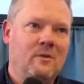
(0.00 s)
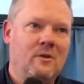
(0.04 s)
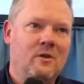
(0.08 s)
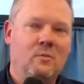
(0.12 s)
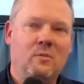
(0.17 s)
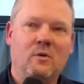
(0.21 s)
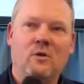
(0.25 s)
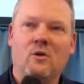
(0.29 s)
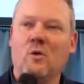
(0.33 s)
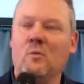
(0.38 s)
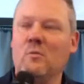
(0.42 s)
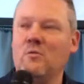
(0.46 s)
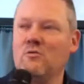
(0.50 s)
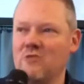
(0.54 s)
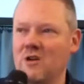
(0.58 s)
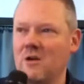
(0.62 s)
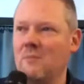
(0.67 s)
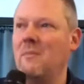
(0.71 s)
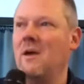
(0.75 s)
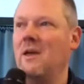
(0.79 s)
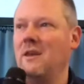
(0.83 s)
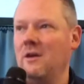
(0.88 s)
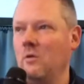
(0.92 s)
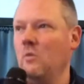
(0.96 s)
To become
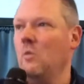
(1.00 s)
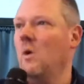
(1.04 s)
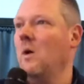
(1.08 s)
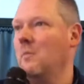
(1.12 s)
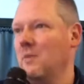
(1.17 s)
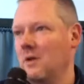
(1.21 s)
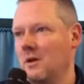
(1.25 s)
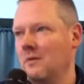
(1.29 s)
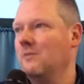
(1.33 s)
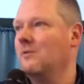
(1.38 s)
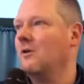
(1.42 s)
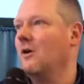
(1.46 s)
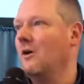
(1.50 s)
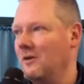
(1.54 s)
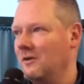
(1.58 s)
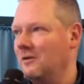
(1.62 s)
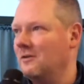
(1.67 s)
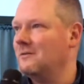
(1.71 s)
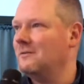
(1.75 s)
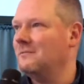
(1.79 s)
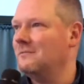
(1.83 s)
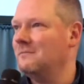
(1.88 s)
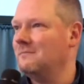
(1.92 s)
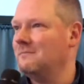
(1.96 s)
great men and women of God.
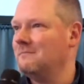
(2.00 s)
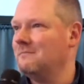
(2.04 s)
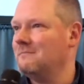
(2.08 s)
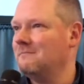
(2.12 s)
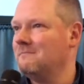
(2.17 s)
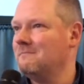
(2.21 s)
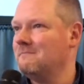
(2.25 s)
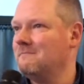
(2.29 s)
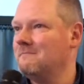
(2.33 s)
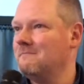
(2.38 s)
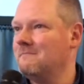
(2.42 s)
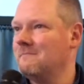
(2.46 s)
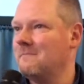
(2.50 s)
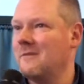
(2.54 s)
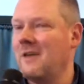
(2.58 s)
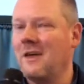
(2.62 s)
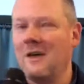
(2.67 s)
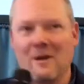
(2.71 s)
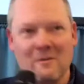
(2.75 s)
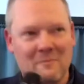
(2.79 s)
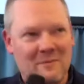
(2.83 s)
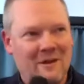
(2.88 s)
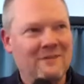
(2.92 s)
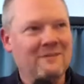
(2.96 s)

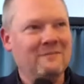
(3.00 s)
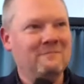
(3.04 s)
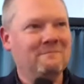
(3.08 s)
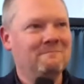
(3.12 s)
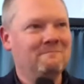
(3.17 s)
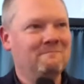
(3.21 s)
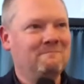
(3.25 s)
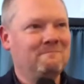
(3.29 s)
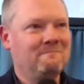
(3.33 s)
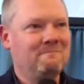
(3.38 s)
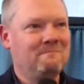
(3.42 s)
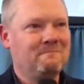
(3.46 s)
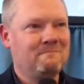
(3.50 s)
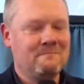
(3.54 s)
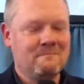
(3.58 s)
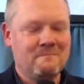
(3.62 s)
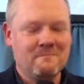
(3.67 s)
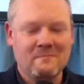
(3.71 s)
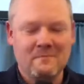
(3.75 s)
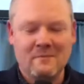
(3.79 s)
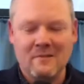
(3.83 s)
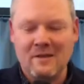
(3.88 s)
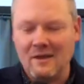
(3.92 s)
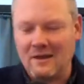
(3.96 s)
Amen.
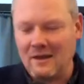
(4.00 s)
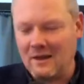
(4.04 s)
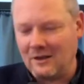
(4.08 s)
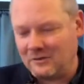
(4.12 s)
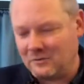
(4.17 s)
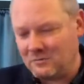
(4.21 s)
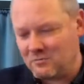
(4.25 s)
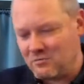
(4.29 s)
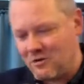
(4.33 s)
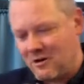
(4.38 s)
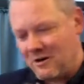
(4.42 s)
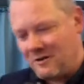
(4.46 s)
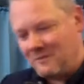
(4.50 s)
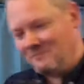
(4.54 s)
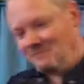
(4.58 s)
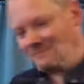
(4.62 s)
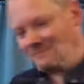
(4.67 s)
Let's pray.